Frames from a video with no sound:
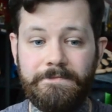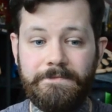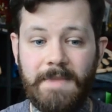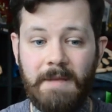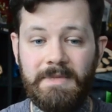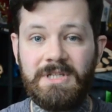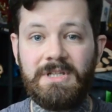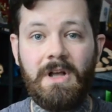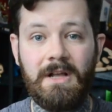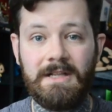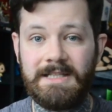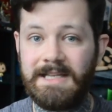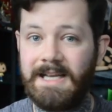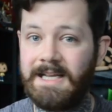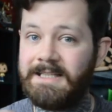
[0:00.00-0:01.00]
I'll be starting
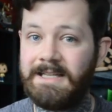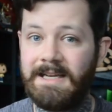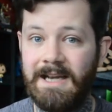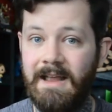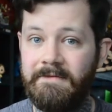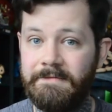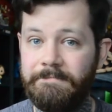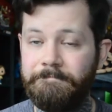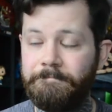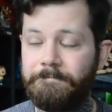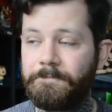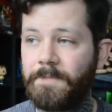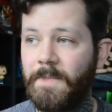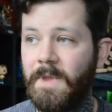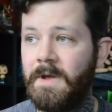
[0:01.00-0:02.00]
tonight at 11
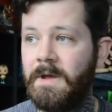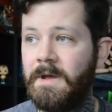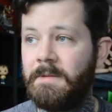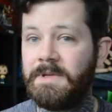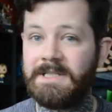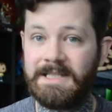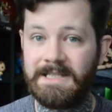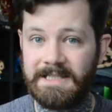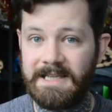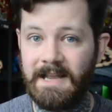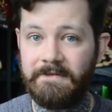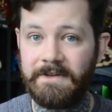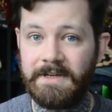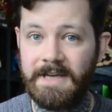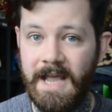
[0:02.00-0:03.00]
until
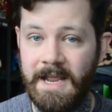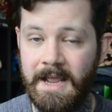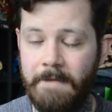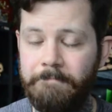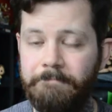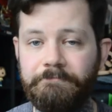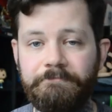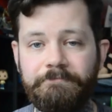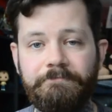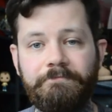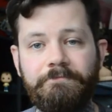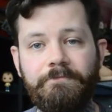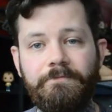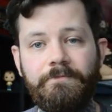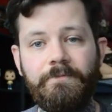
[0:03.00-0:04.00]
7 a.m
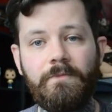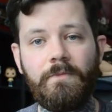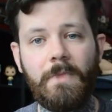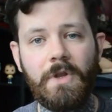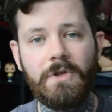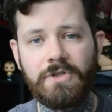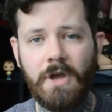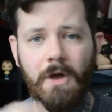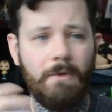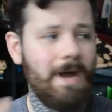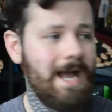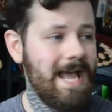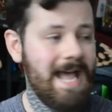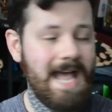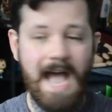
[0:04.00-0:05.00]
so
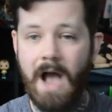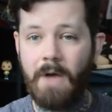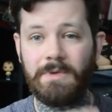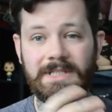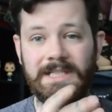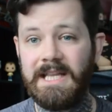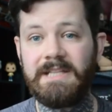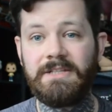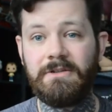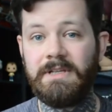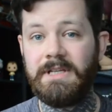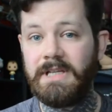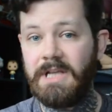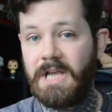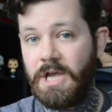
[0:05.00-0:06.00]
I was
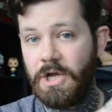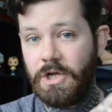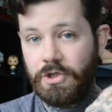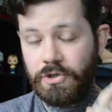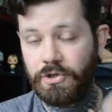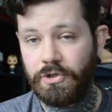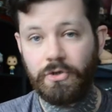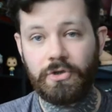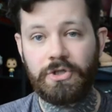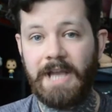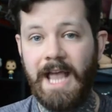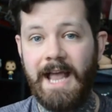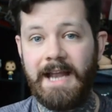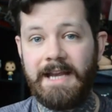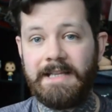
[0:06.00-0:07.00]
literally just
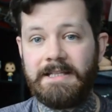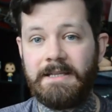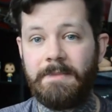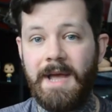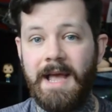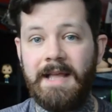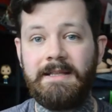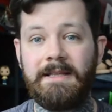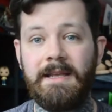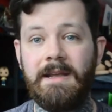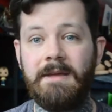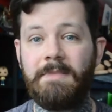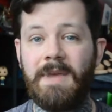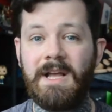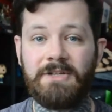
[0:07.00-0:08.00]
getting into bed
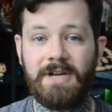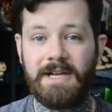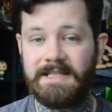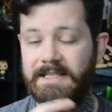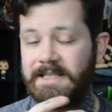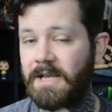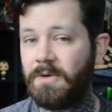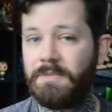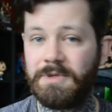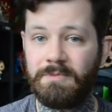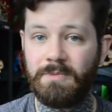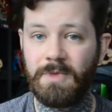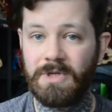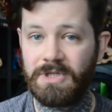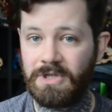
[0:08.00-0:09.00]
um, I tried to stay up as,
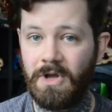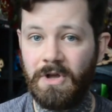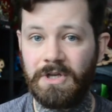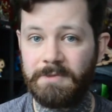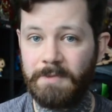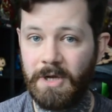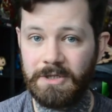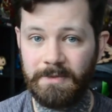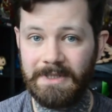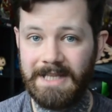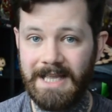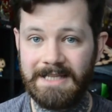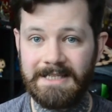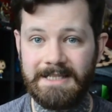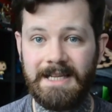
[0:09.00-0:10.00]
as long as possible
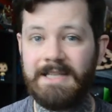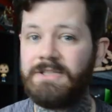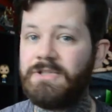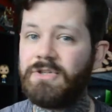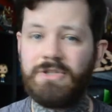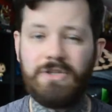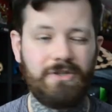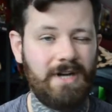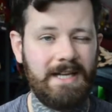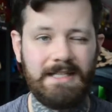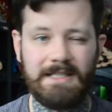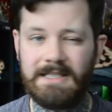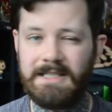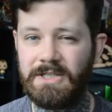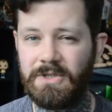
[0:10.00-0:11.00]
last night just to try and
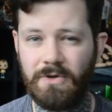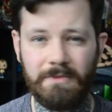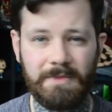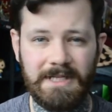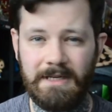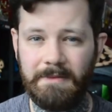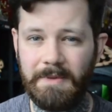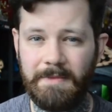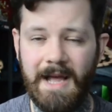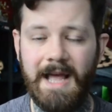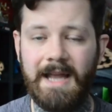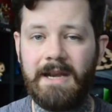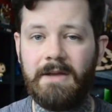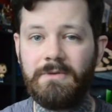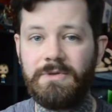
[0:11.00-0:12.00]
sort my sleeping
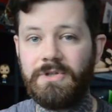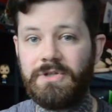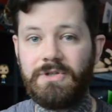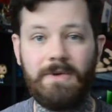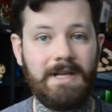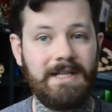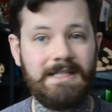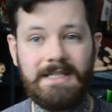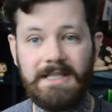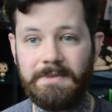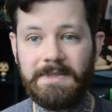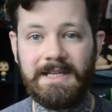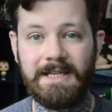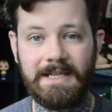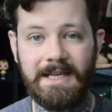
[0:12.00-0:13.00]
pattern out just so I could sleep
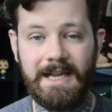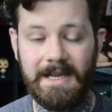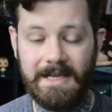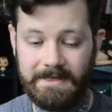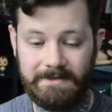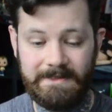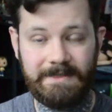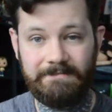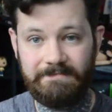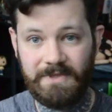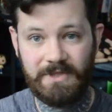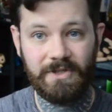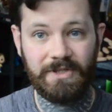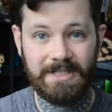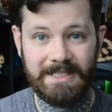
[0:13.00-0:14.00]
to, uh,
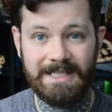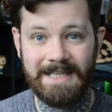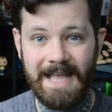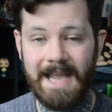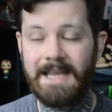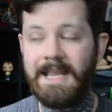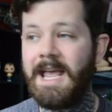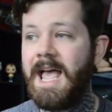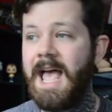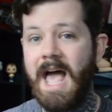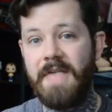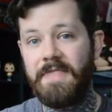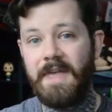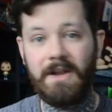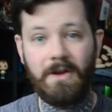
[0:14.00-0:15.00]
just today
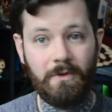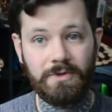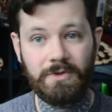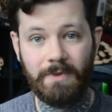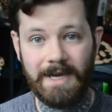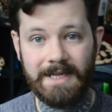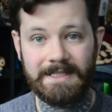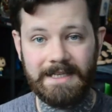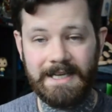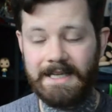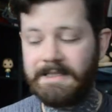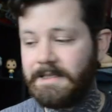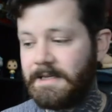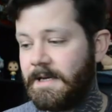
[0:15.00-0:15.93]
and then go to work tonight